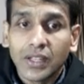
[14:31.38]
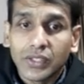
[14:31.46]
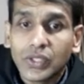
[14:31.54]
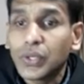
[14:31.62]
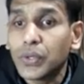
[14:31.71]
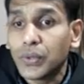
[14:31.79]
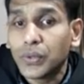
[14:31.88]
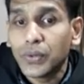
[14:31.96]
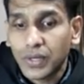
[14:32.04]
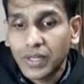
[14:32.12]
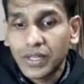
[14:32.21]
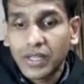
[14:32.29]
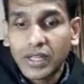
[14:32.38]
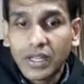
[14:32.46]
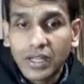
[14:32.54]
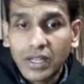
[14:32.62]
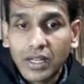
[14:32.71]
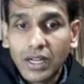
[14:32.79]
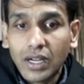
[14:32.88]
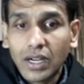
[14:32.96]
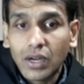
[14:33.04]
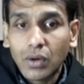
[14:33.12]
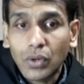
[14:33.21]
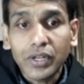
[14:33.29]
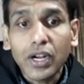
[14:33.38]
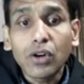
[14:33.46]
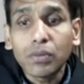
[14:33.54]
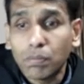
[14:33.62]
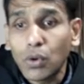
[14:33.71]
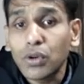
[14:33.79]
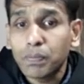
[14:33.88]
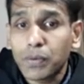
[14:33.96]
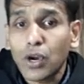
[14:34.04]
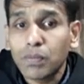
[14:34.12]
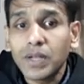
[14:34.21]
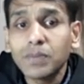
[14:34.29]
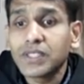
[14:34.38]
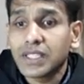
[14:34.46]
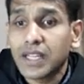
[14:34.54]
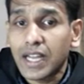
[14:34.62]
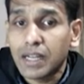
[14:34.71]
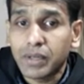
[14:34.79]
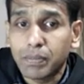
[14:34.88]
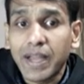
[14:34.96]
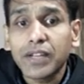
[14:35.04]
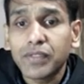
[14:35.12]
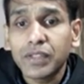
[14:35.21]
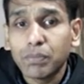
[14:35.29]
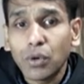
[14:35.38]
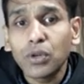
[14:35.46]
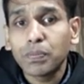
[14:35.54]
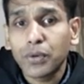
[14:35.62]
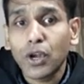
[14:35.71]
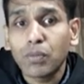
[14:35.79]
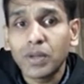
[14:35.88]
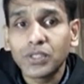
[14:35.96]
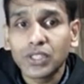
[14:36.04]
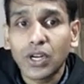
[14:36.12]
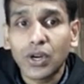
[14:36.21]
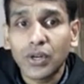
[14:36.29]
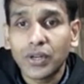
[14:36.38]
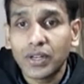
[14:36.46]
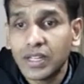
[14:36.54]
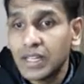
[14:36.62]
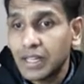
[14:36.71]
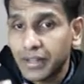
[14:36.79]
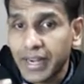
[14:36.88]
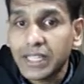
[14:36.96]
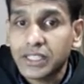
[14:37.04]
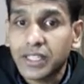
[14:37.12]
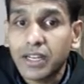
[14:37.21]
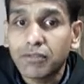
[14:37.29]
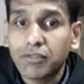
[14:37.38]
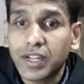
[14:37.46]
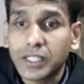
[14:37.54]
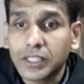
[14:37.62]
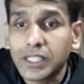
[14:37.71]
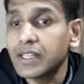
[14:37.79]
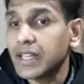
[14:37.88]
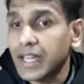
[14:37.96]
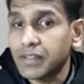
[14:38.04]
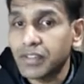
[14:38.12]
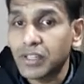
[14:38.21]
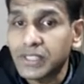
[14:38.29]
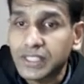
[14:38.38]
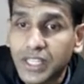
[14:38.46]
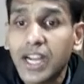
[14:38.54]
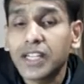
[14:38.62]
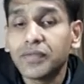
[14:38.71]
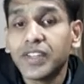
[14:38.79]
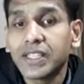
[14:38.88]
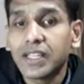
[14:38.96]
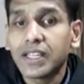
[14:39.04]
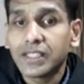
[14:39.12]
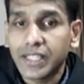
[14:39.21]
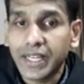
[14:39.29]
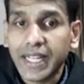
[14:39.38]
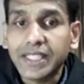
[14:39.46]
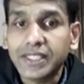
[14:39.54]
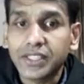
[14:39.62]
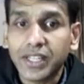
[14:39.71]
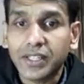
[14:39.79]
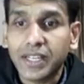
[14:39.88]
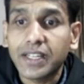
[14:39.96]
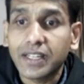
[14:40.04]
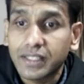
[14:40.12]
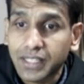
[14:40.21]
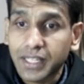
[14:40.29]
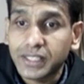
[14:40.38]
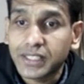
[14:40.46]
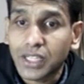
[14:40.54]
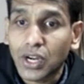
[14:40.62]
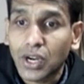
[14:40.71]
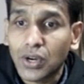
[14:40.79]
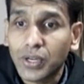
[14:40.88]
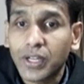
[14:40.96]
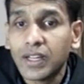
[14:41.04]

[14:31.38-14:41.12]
so uh, work out more problems I'll be back with more problems on rational function and we'll start with the next technique that is called